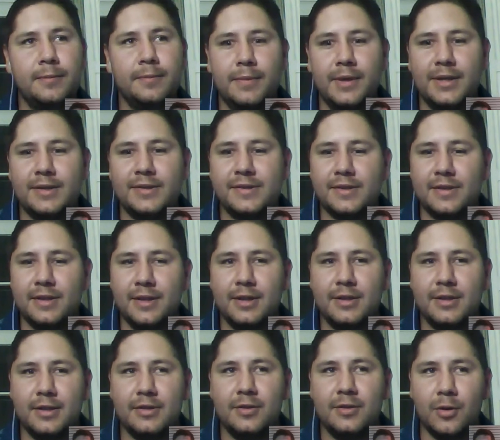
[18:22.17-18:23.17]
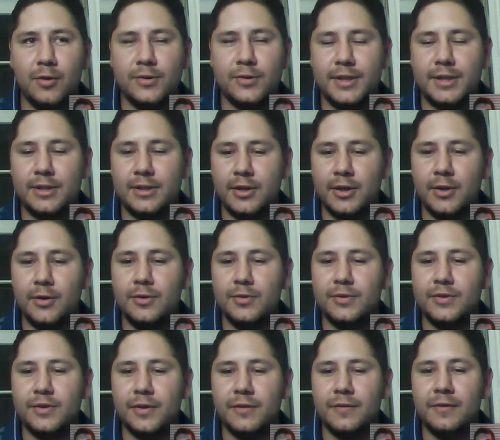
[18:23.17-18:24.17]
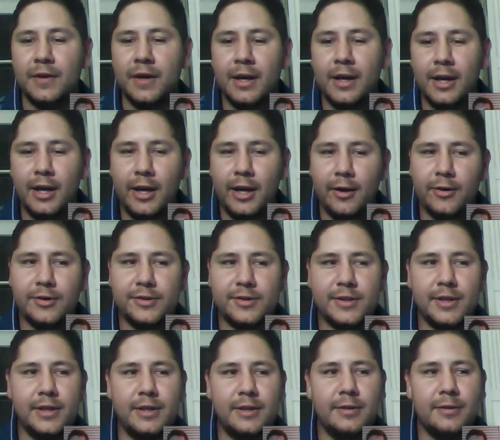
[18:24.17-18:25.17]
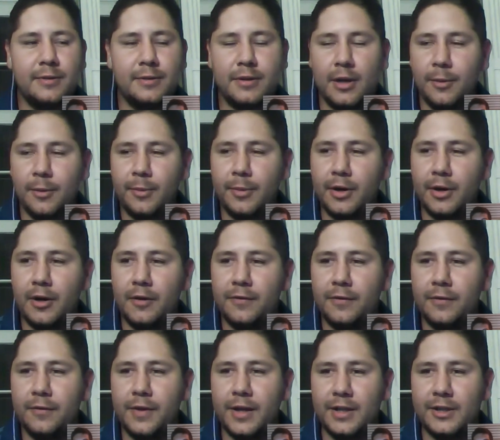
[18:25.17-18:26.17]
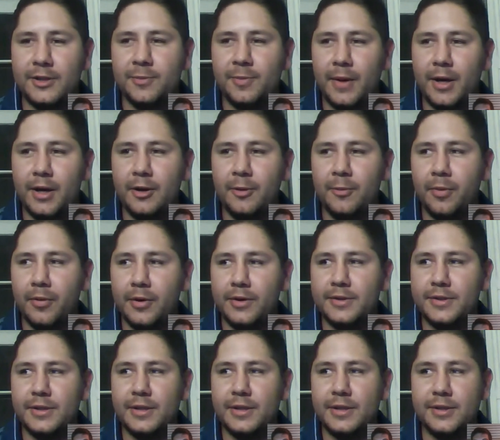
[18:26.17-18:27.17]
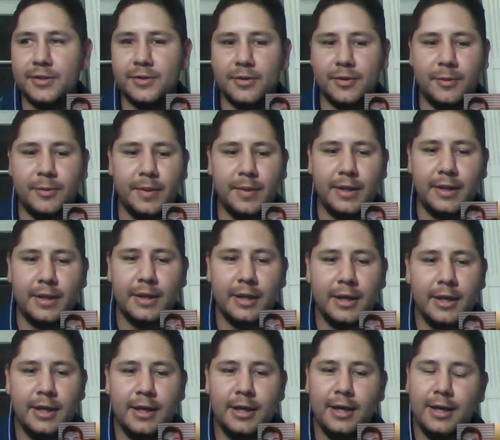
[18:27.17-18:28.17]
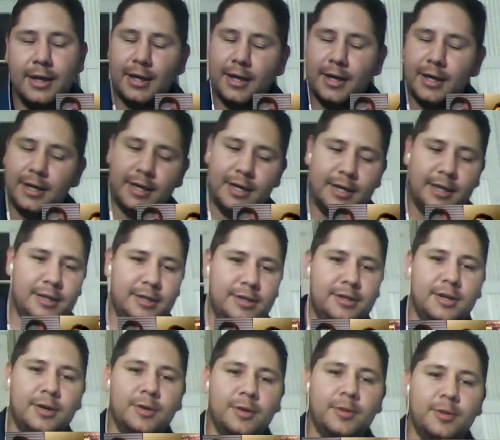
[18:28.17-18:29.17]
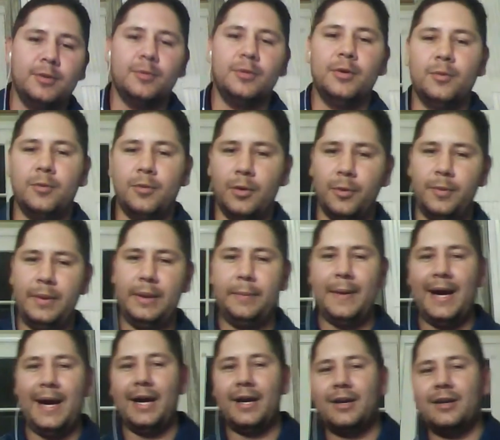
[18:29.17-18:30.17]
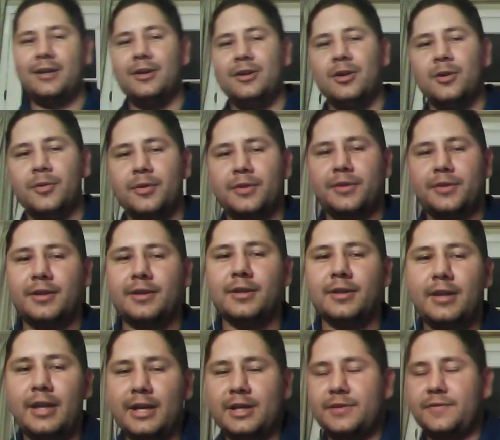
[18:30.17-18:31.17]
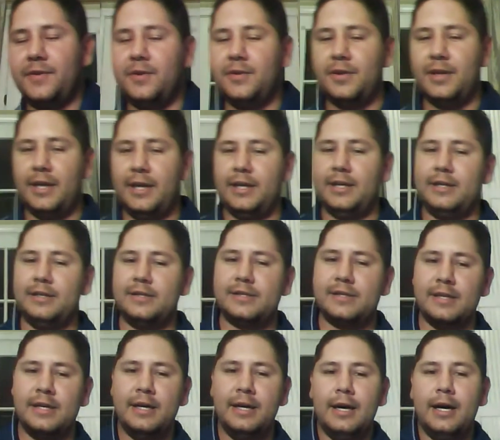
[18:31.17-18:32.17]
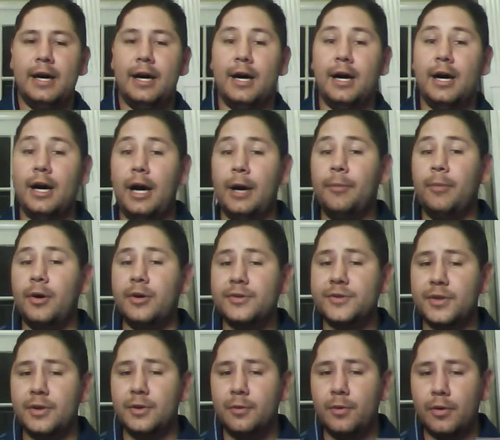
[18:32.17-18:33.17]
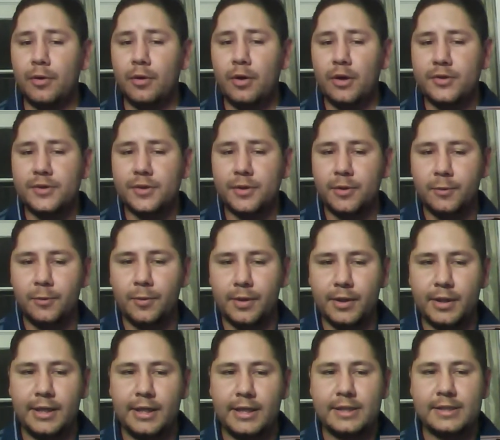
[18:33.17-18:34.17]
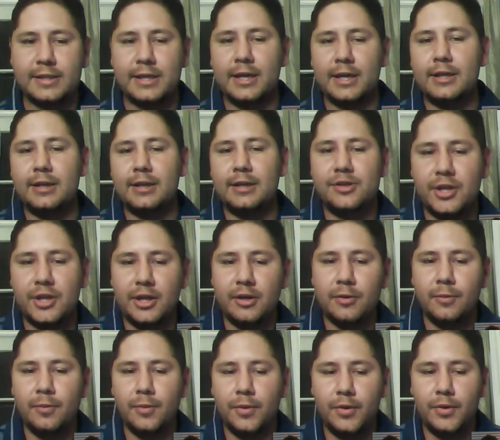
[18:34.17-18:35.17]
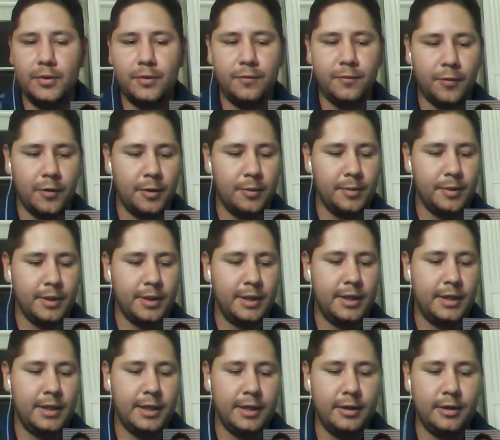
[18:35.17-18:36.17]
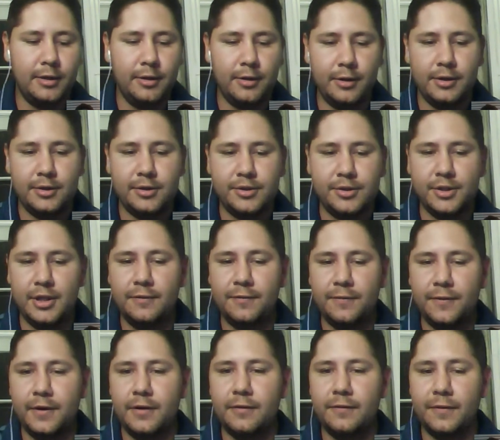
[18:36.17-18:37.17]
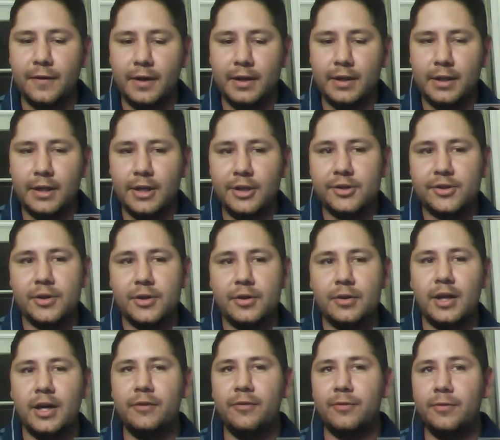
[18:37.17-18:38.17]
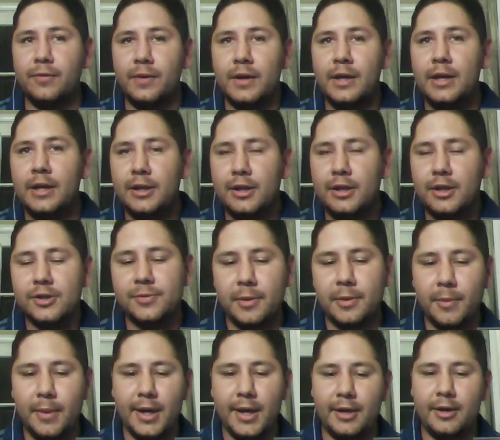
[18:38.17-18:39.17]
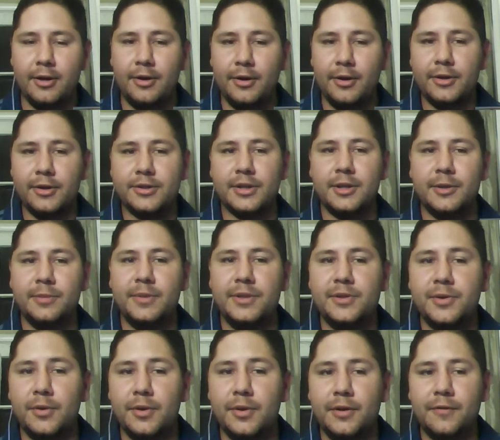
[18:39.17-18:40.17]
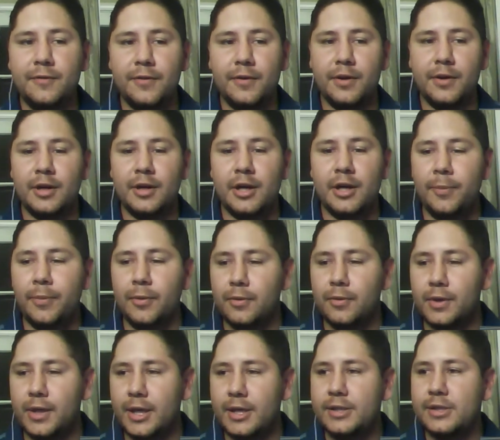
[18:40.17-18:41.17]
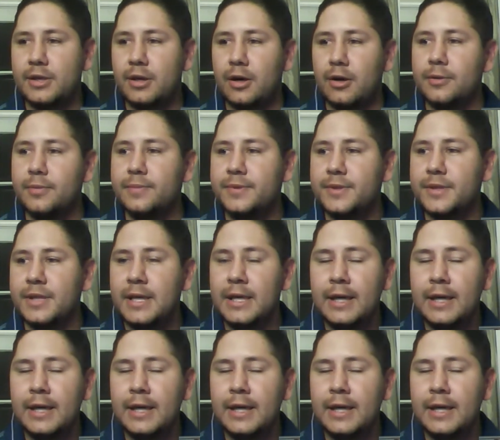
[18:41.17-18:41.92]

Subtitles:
miss the dulcet tones of Harrison coming off of that spider poison injury? But we'll be back within the next few days. We're also really excited. Jacob Rude, formerly editor-in-chief of Lake Show Life, used to be my editor, is going to be joining for a couple guest columns,